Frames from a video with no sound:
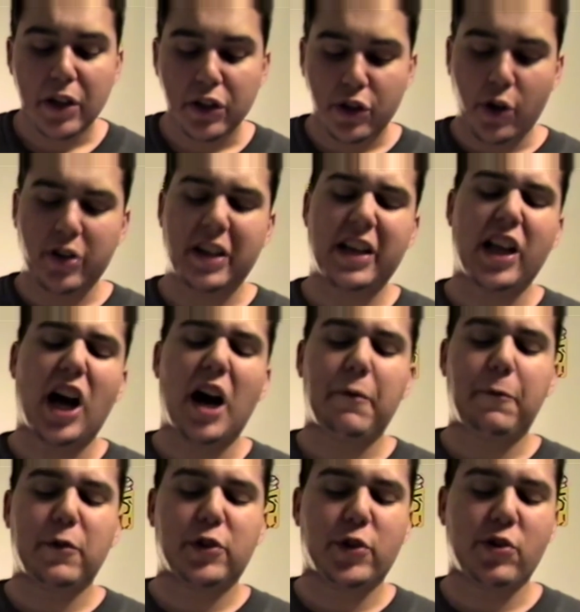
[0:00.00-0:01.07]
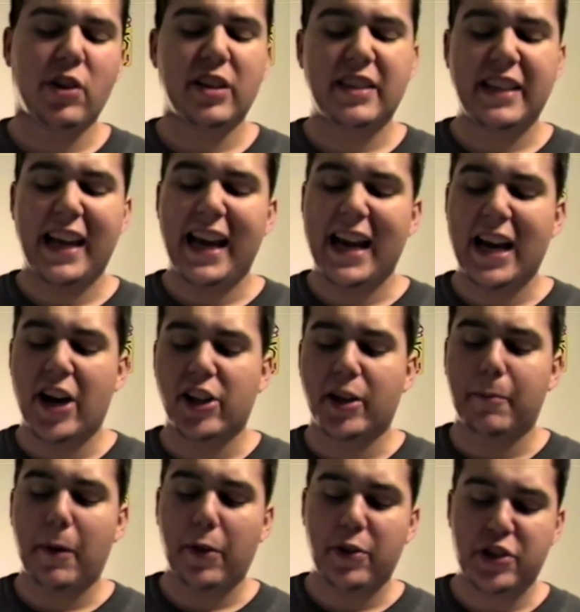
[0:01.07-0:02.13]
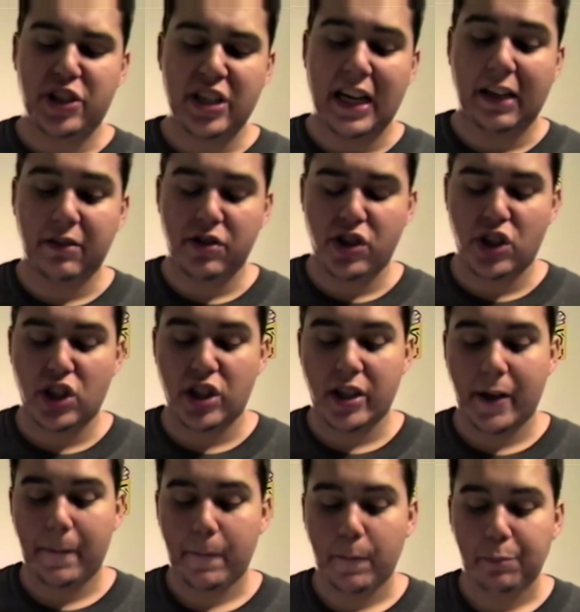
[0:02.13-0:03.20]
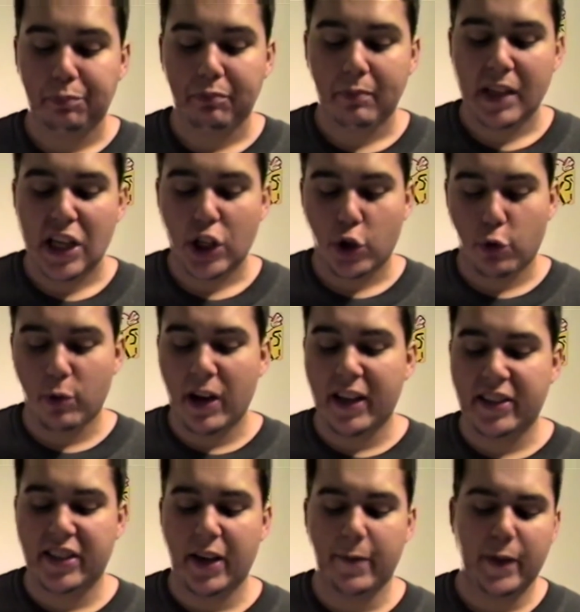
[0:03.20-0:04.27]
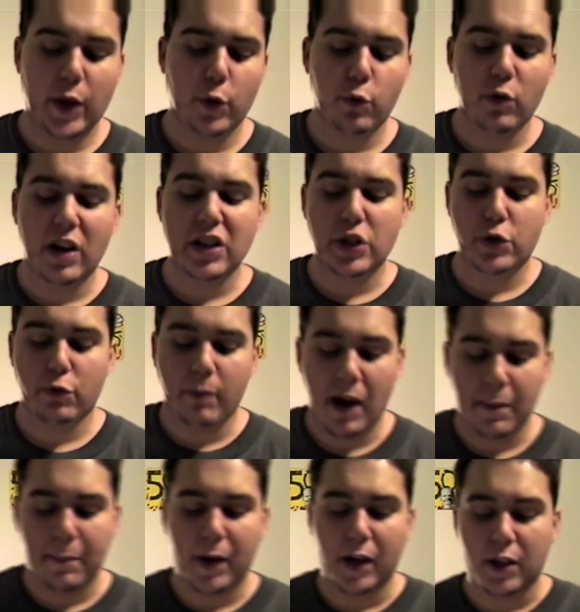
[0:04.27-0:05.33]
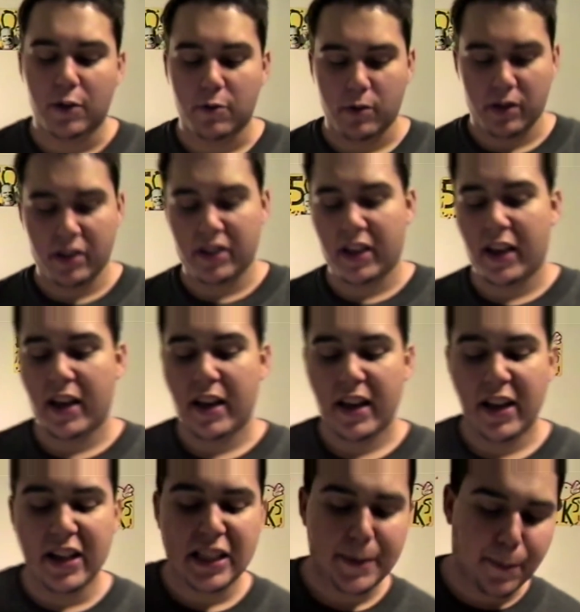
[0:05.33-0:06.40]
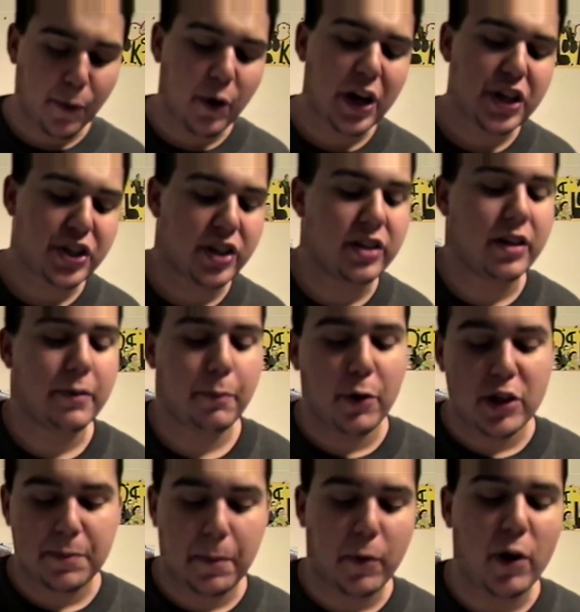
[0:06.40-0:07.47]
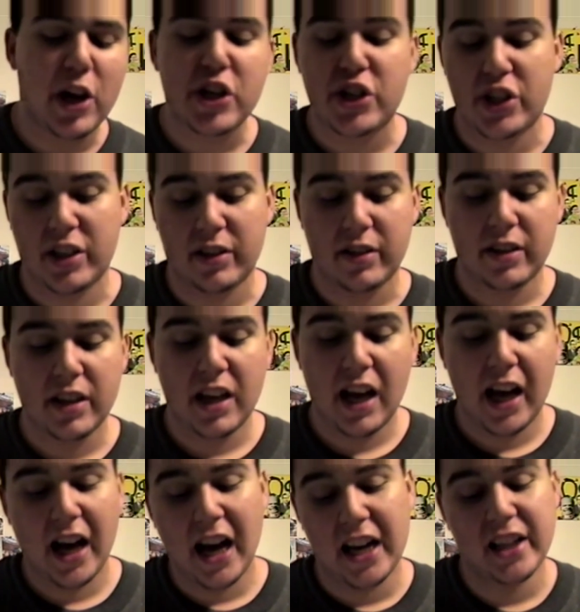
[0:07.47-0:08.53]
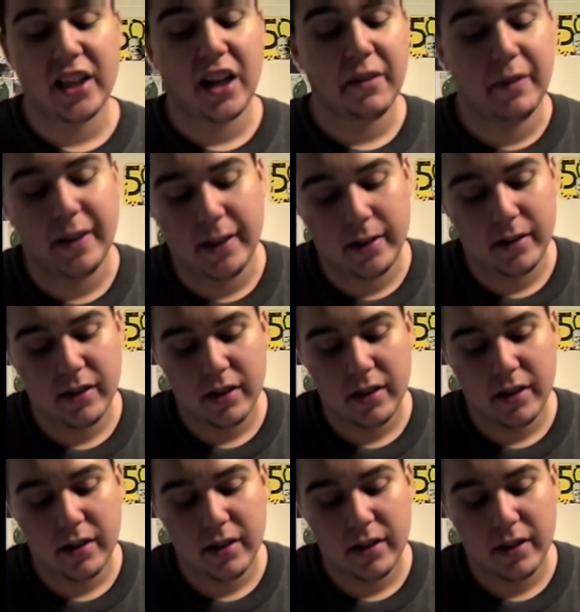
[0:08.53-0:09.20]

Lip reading: Turn it off or turn it down, a mother shouts. Creativity runs through my bones. Inspiration, perspiration, I love it.